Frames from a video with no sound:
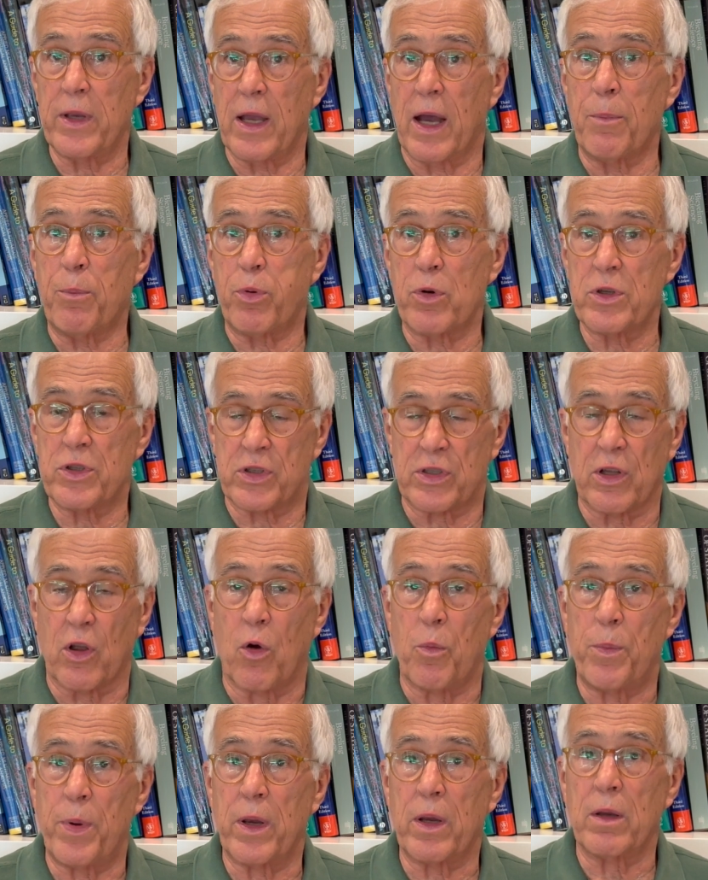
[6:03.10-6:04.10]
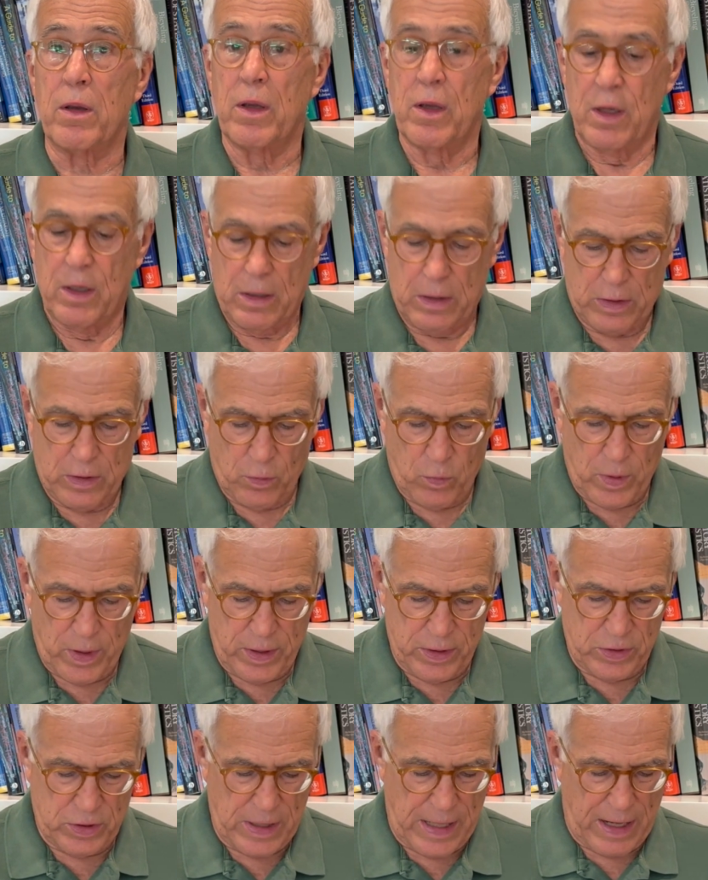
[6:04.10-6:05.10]
upward sloping to what
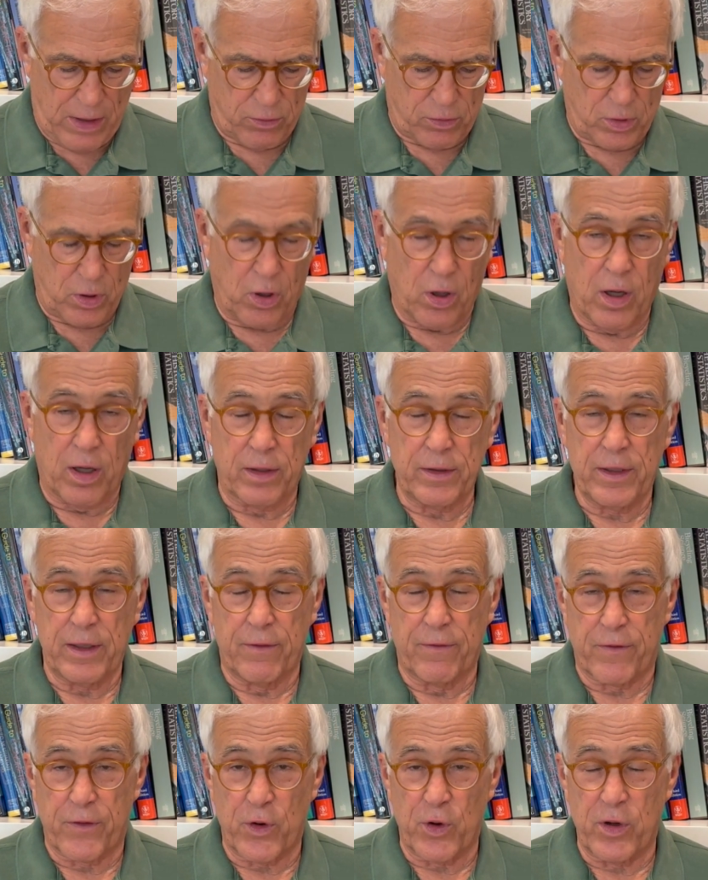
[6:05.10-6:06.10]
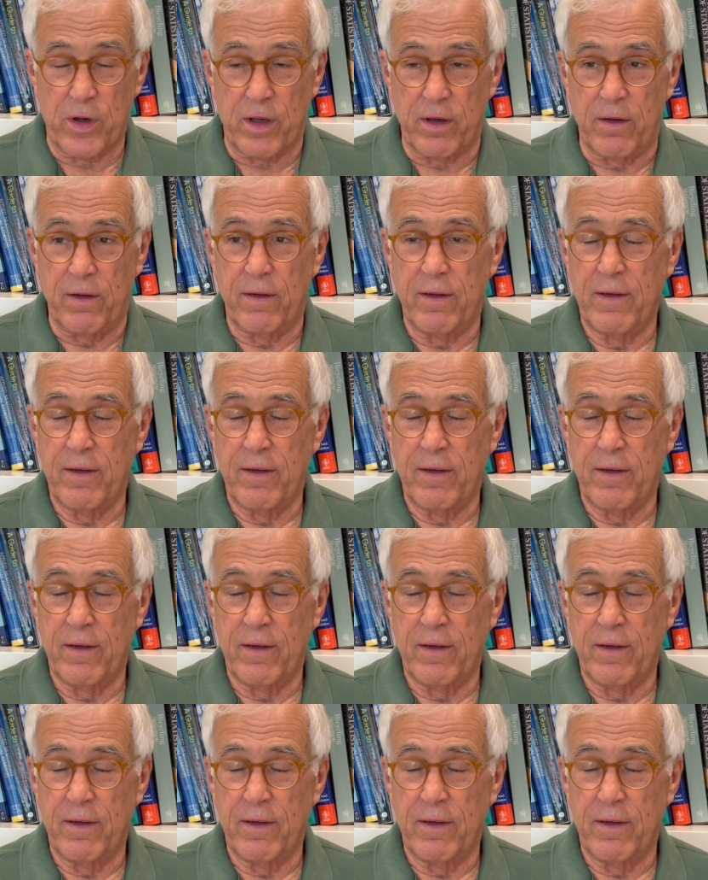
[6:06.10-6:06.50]
is now called inverted.